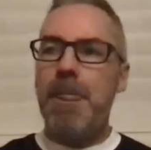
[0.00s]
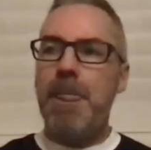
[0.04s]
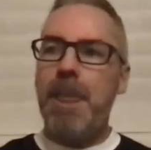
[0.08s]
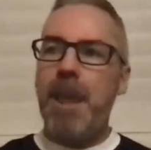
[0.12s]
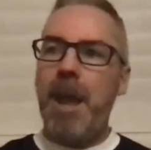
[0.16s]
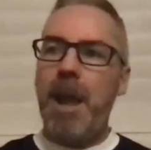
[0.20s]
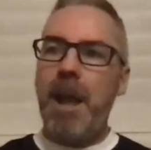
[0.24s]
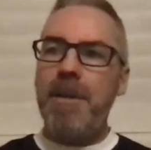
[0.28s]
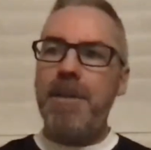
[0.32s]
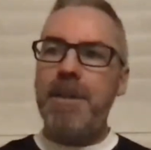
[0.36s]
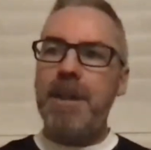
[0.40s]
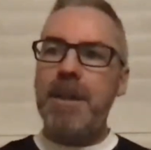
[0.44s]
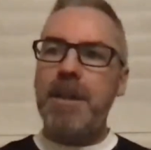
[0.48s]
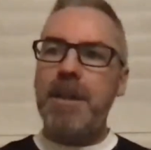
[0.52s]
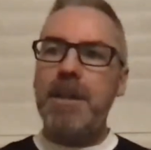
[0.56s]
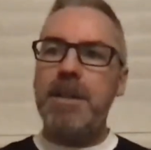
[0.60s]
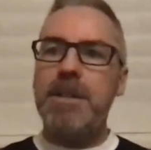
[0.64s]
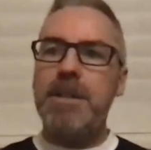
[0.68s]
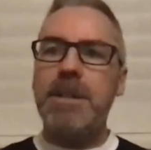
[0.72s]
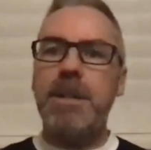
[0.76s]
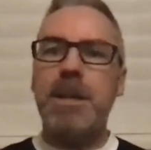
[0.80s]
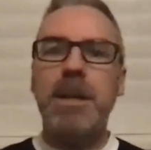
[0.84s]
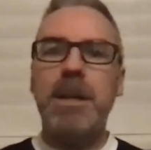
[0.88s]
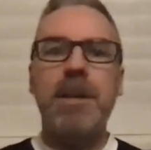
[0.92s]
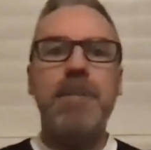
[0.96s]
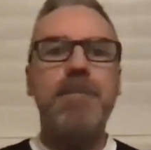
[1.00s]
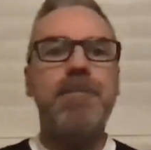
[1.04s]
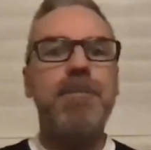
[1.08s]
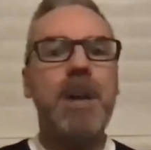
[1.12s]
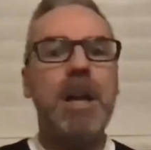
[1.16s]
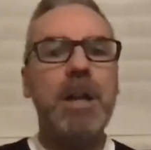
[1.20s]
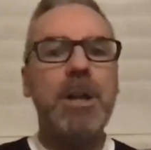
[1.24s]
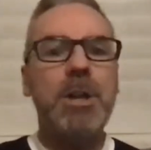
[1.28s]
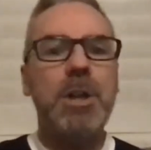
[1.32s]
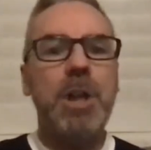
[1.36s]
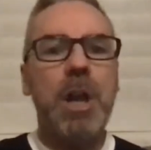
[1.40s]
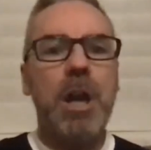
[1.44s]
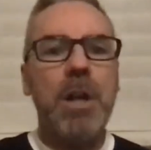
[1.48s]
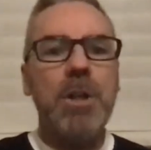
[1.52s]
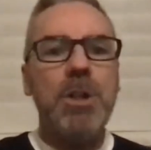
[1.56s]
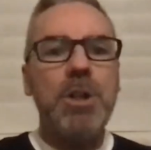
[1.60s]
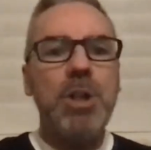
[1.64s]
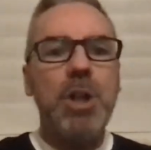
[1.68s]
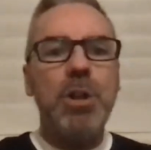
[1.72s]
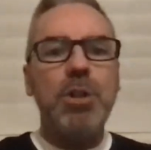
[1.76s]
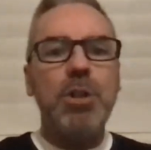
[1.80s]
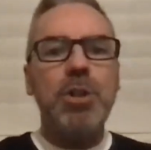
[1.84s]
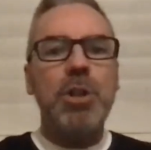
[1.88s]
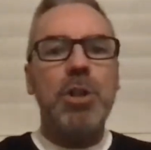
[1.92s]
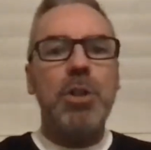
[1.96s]
I think as a
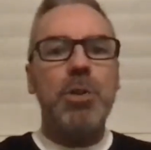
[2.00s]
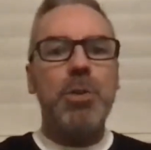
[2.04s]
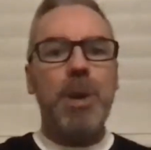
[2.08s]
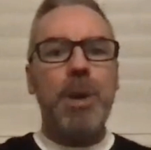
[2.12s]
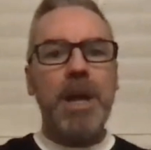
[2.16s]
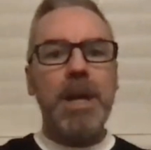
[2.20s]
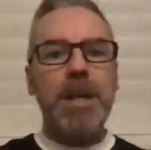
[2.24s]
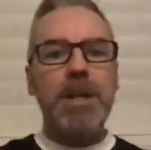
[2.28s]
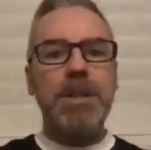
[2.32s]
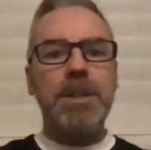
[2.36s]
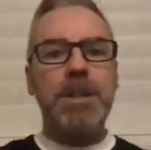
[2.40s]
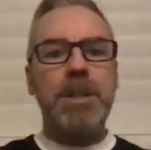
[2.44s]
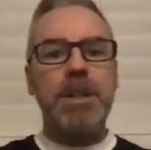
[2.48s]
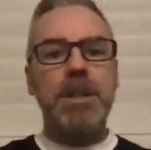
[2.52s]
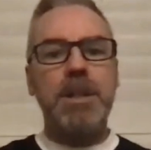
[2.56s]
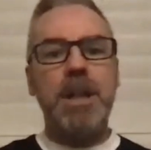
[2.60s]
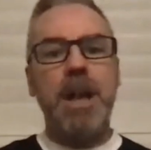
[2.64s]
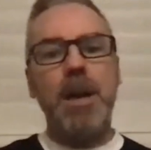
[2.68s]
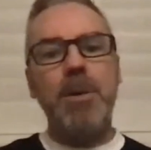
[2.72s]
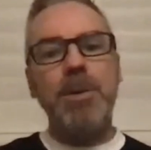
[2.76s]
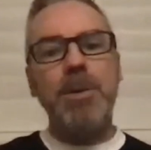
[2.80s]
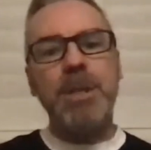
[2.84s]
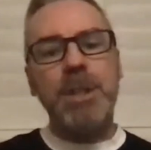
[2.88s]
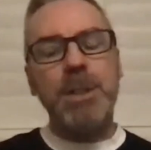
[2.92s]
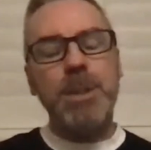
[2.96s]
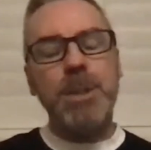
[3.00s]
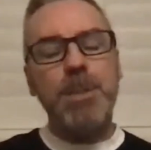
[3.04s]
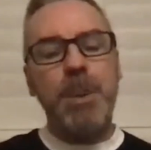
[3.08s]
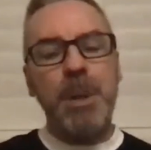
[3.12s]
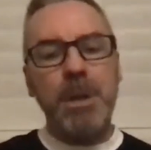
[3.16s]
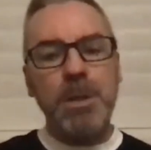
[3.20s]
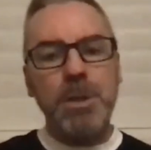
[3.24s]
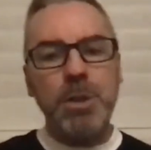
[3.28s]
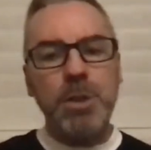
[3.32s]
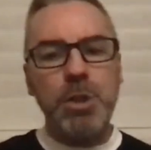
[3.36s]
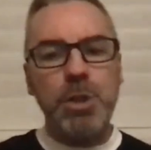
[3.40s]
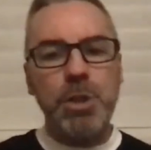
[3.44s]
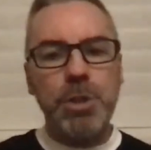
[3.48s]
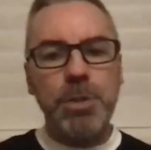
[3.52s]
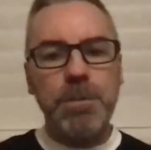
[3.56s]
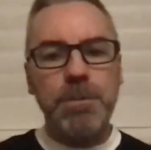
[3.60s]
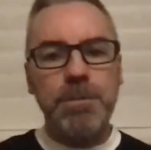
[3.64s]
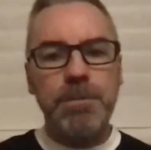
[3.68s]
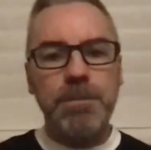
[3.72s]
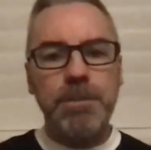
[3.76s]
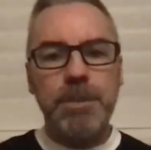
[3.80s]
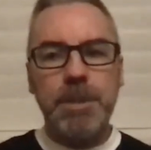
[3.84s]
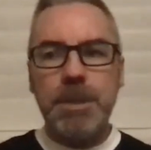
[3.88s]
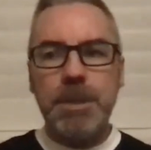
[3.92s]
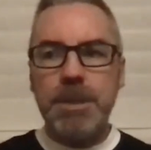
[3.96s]
younger rider, I was a sponge,
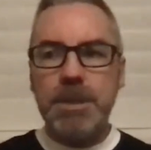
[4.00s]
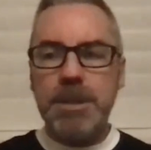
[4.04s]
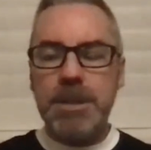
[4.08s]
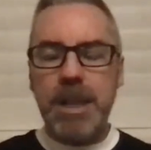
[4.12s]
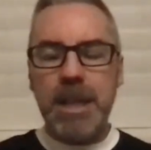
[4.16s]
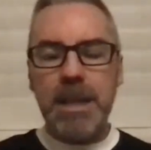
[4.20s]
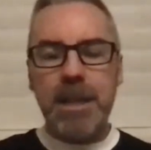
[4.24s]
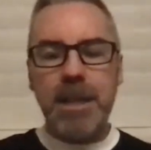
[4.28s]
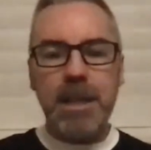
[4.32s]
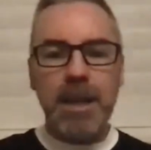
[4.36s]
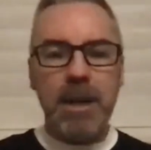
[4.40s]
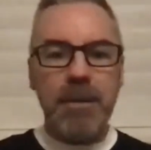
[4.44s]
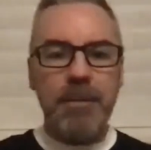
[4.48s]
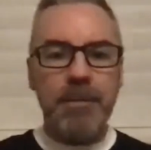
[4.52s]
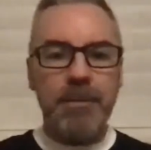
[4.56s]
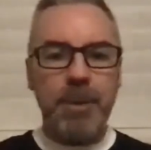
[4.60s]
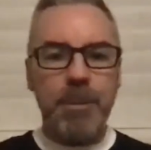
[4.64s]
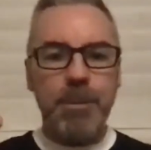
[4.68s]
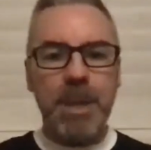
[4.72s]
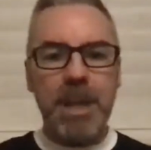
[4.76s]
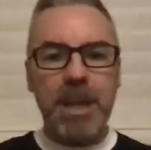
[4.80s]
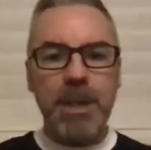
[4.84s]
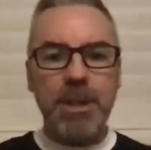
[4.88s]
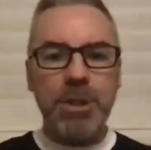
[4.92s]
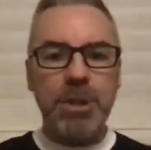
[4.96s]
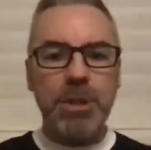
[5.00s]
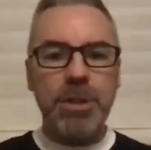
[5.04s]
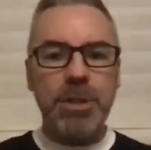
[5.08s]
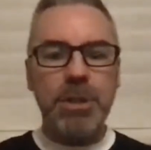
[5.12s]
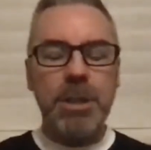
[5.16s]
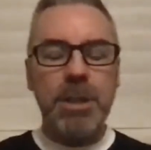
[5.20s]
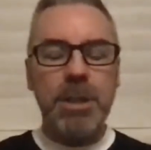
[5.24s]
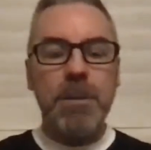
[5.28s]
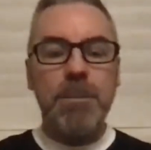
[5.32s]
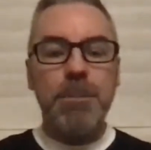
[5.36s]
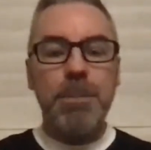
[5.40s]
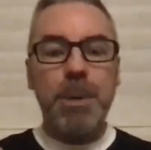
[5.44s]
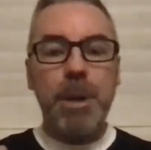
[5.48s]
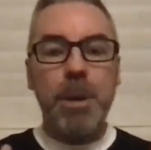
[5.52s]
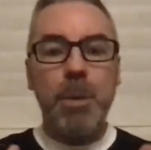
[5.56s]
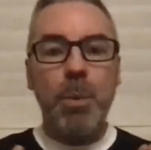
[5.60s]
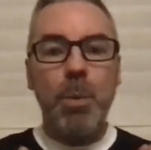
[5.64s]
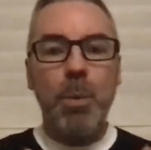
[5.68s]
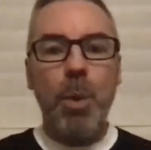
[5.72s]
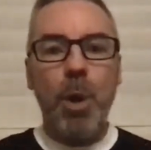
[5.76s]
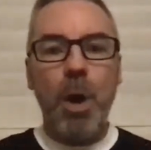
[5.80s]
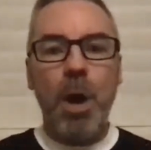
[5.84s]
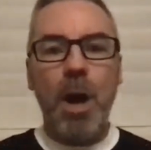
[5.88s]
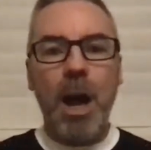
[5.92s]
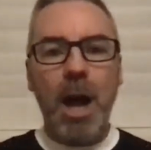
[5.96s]
taking information. But
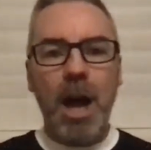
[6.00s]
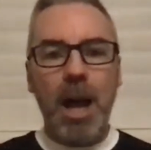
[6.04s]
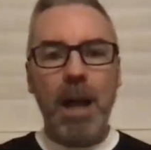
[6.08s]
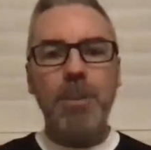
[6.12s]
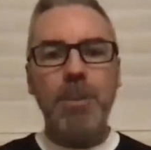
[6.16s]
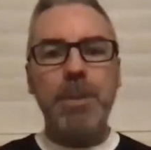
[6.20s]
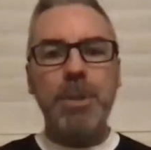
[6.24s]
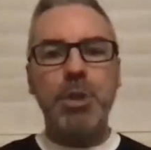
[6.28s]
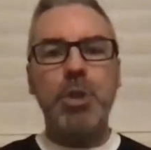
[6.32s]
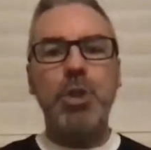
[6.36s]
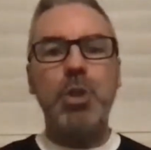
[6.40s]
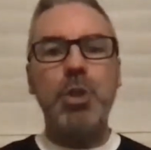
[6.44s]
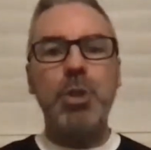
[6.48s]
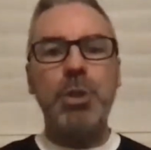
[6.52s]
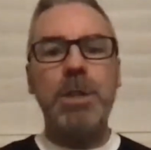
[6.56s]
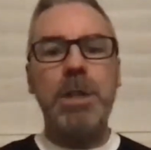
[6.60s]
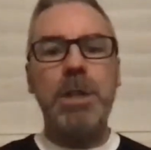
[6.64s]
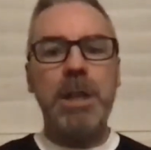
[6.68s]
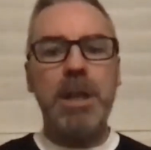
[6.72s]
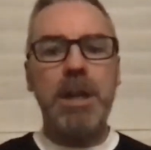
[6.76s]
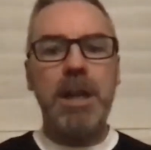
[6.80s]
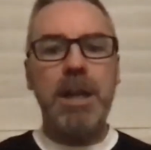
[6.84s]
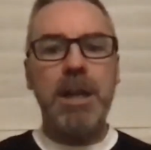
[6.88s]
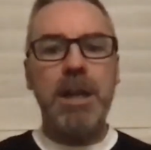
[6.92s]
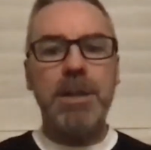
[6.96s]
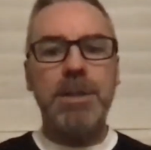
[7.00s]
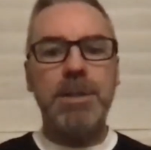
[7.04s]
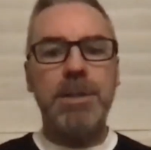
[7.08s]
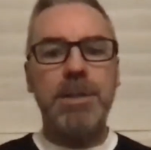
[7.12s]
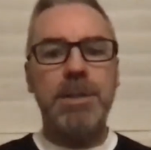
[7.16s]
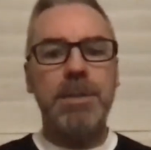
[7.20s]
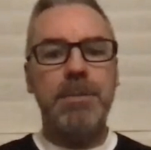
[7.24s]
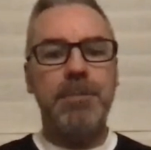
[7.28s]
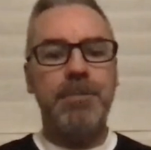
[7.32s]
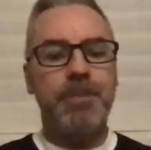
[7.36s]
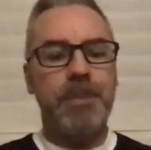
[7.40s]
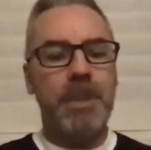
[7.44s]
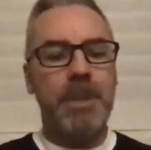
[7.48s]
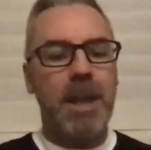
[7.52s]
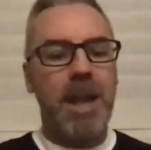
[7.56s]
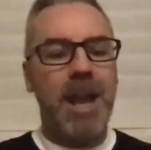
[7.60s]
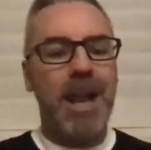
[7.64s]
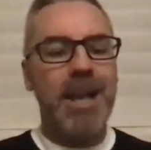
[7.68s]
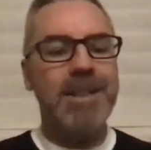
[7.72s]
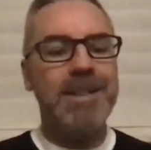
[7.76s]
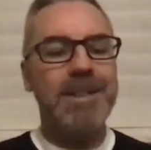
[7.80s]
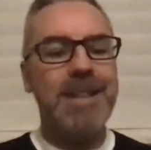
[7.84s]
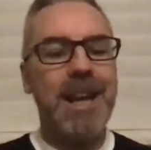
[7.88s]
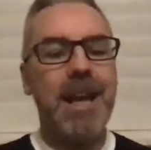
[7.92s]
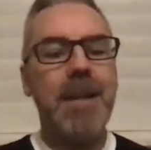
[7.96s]
what I was good at is
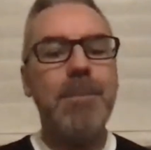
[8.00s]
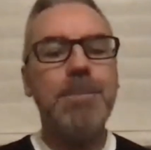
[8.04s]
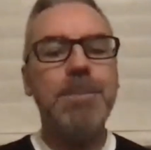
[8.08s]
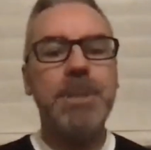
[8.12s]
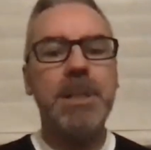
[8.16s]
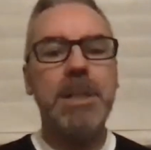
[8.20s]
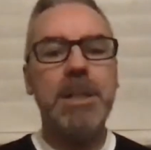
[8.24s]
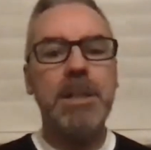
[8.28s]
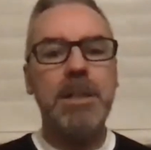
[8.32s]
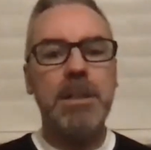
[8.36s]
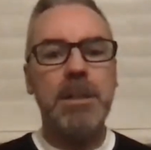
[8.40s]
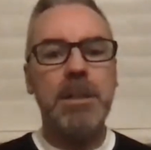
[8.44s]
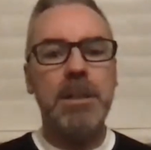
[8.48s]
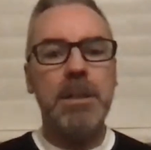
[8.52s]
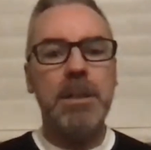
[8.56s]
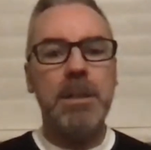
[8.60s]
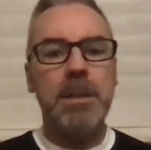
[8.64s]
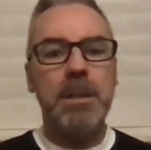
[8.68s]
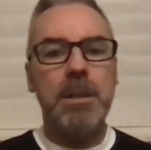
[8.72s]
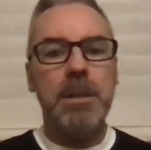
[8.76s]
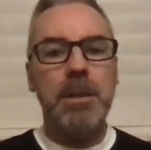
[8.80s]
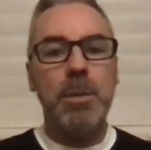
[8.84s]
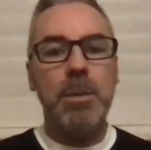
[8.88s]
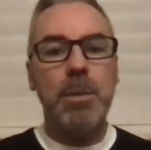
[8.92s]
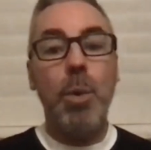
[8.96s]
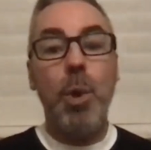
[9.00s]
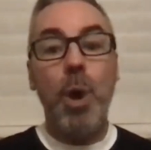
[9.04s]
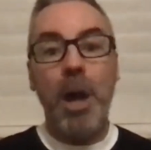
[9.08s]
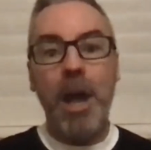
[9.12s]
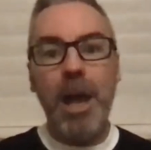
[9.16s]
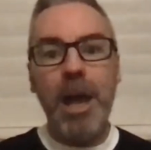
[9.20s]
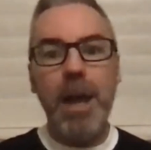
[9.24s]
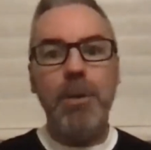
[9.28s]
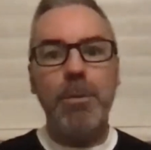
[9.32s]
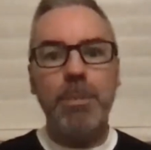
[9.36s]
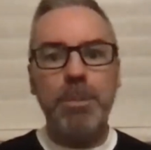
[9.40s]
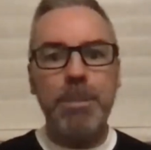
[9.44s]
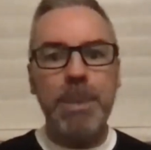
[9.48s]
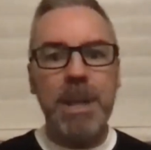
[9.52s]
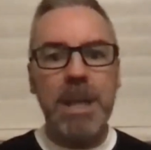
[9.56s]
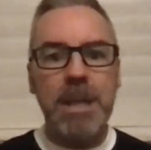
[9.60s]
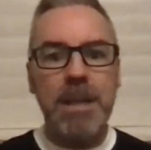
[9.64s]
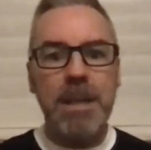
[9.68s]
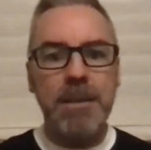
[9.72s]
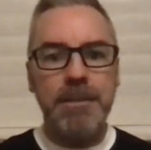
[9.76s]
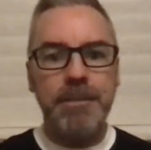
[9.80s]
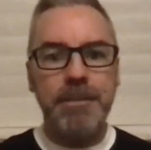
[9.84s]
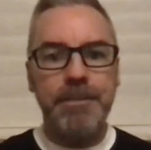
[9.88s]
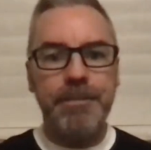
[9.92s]
adapting what helped me.